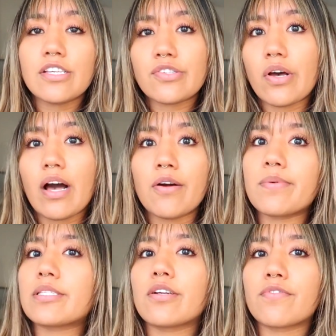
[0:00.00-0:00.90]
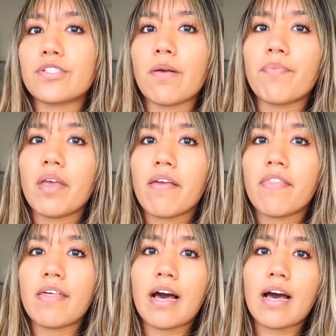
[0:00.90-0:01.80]
So I always look for
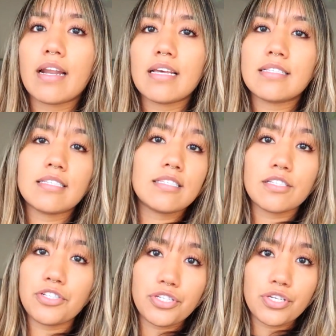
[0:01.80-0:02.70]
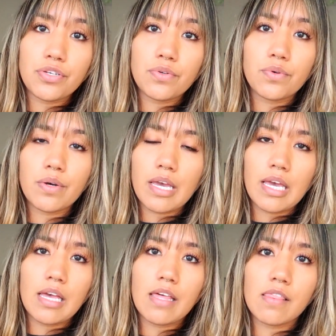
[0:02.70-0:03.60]
something that it's easy to do
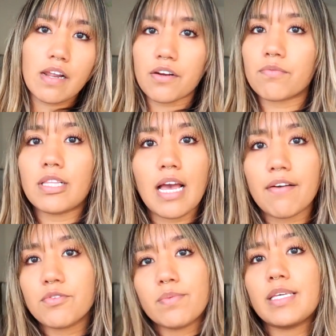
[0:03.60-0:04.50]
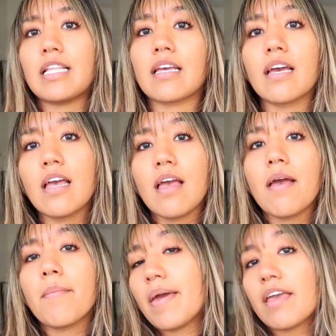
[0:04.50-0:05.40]
and that I don't really have to be like
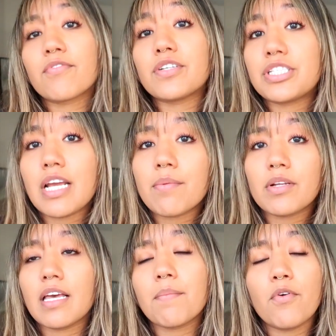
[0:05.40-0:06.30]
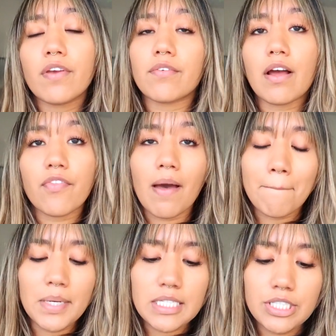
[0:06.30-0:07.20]
paying for gym or like moving around that
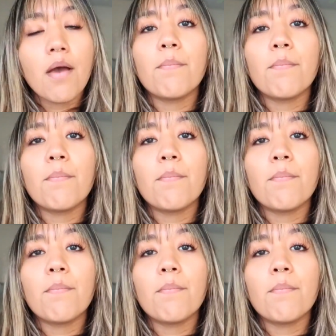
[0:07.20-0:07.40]
much.